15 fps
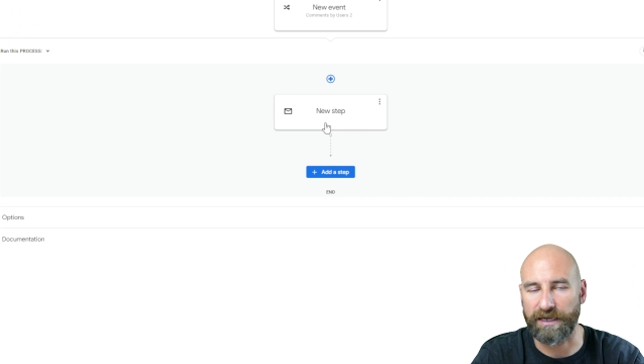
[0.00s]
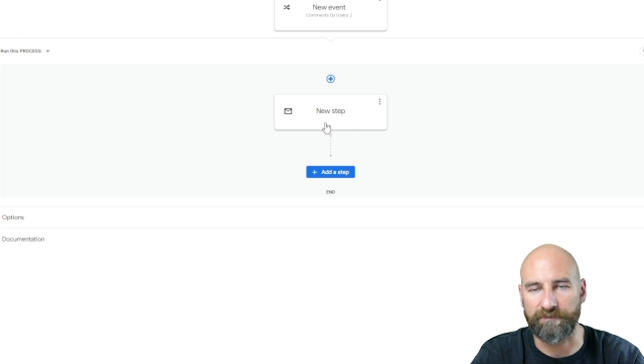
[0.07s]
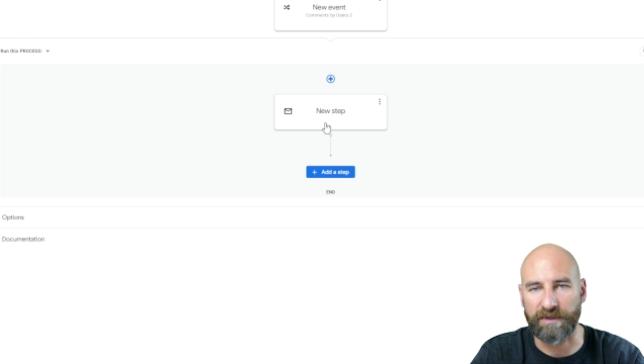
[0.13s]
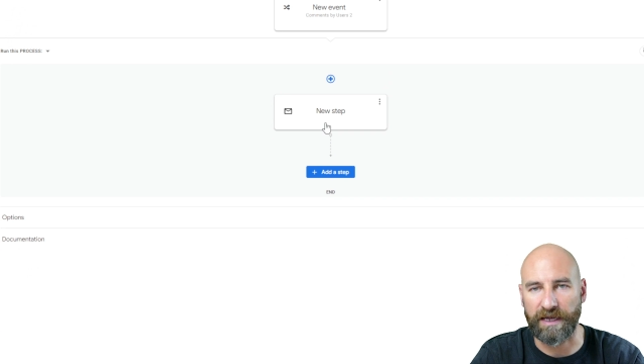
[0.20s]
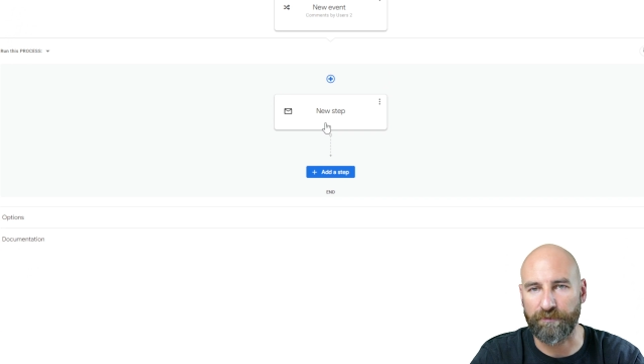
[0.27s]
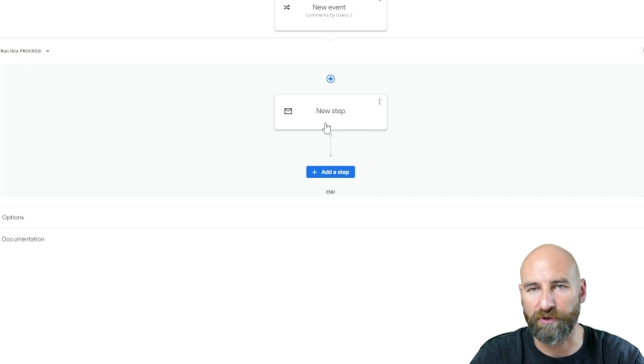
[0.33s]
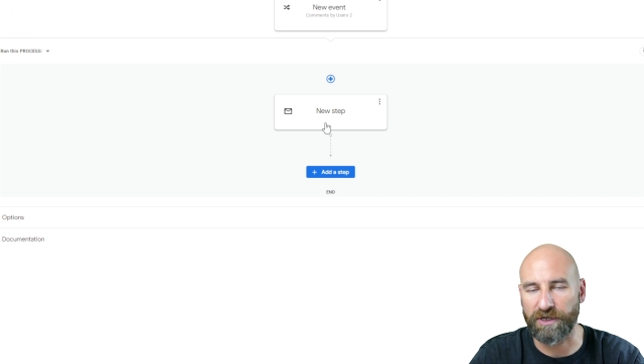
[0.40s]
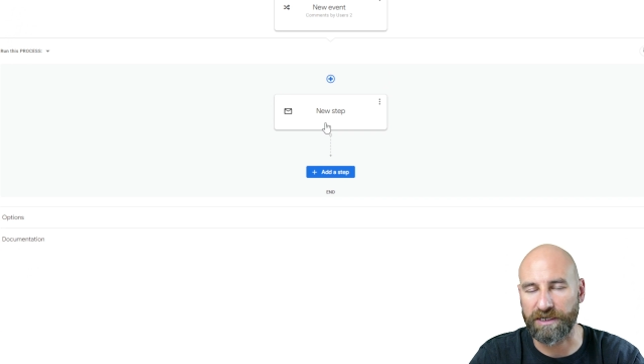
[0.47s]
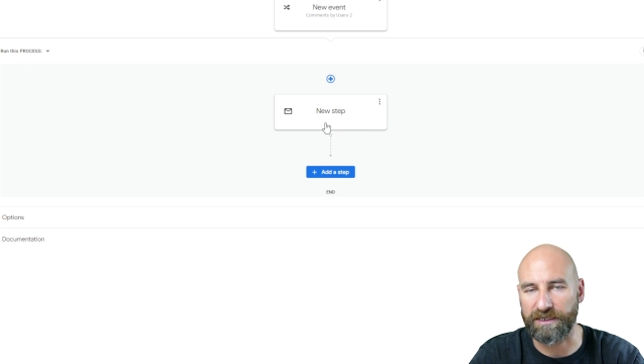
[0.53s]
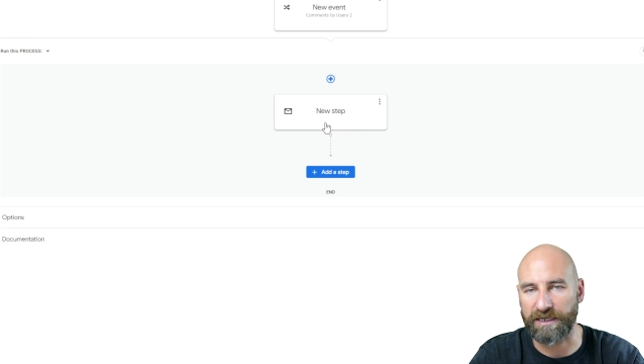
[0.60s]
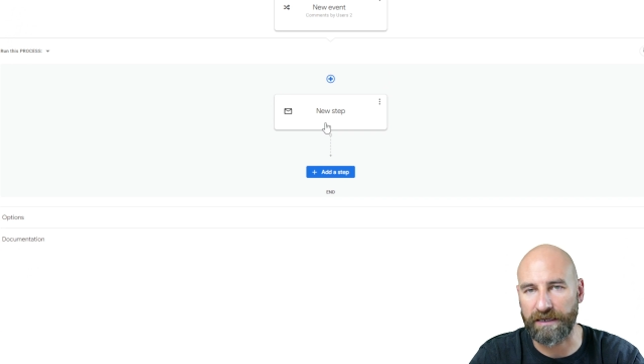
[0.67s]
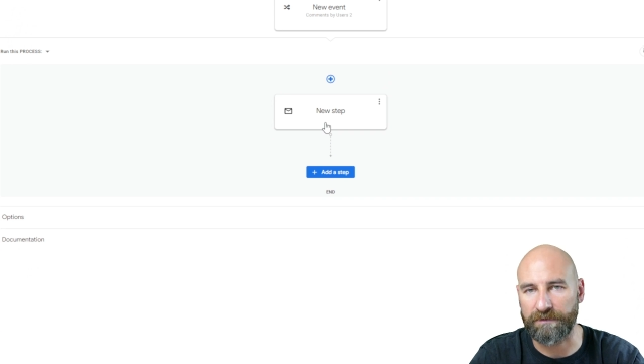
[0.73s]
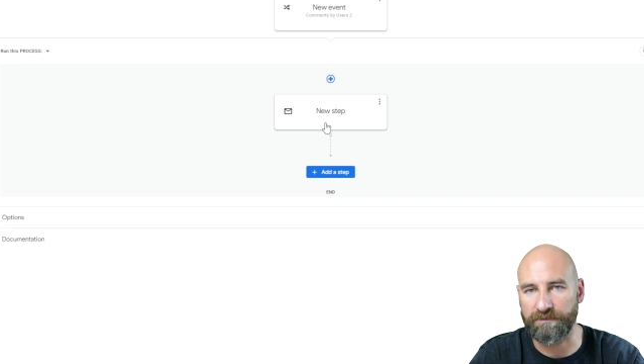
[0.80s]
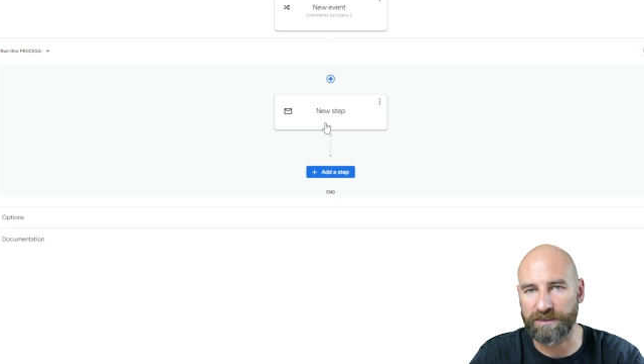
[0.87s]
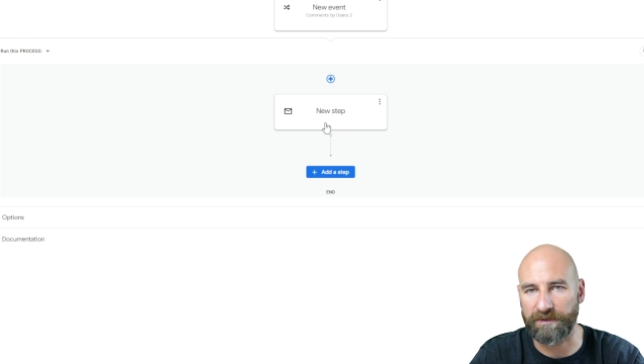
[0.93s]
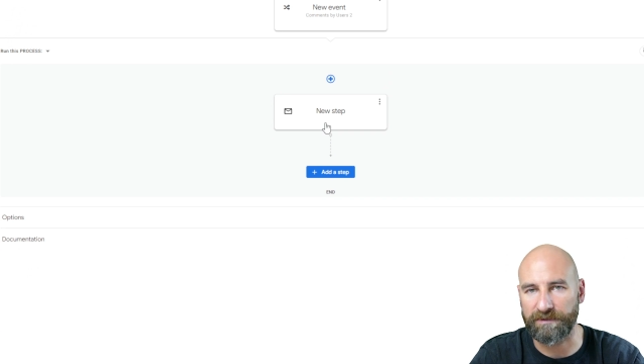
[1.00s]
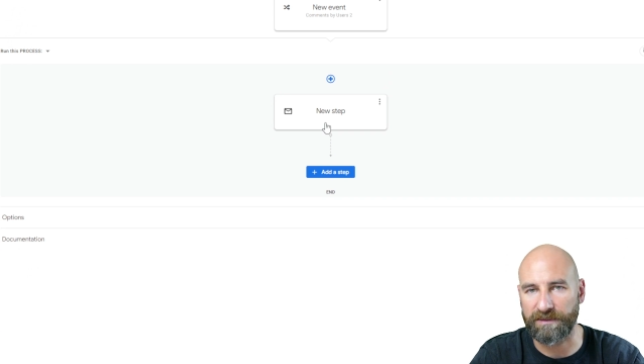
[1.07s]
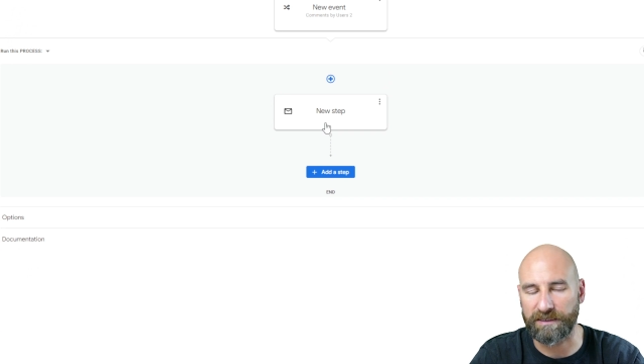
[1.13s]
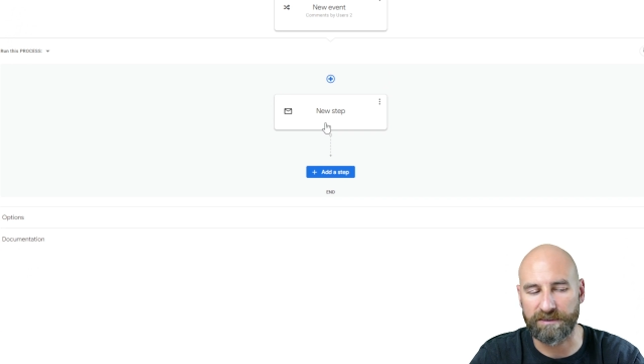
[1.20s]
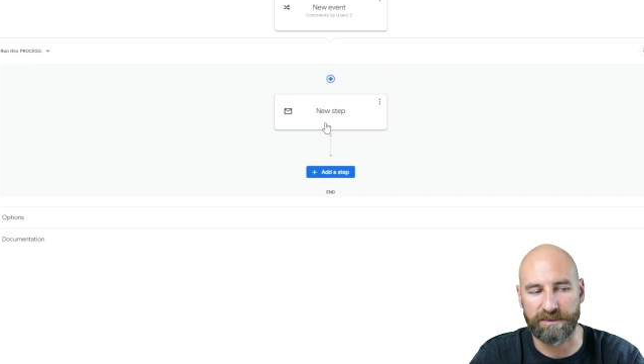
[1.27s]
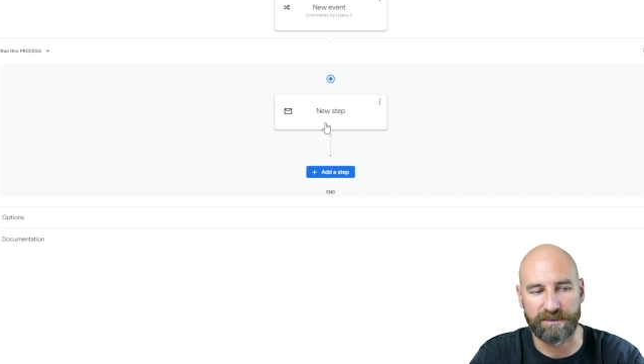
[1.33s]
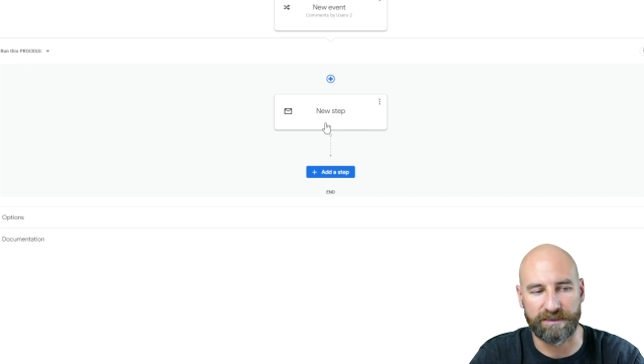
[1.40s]
I'm not putting names on
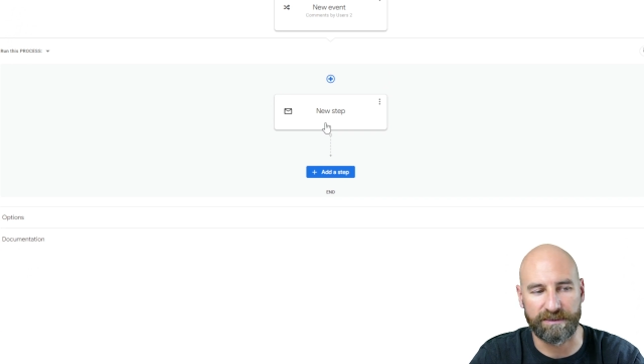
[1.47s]
things. This